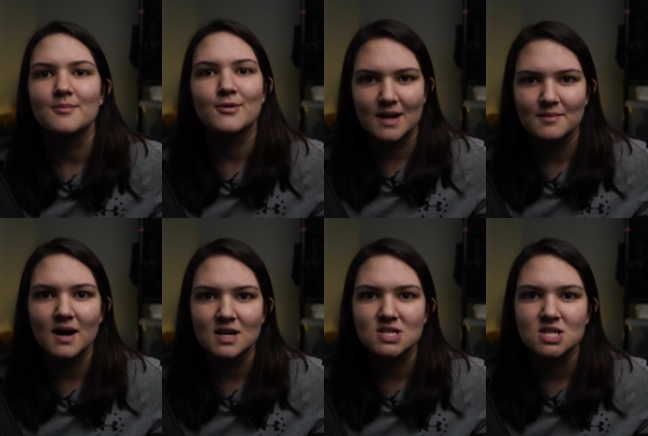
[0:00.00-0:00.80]
pretty
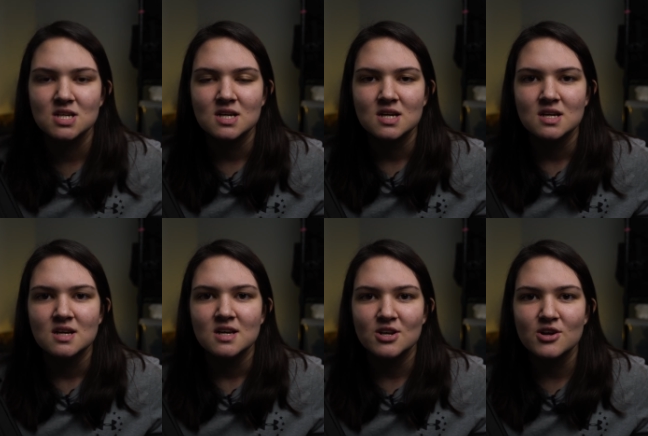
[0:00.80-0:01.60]
much.
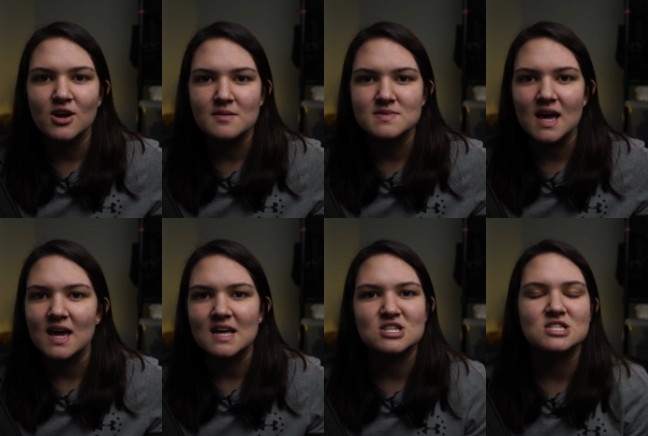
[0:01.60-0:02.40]
You know what I'm saying?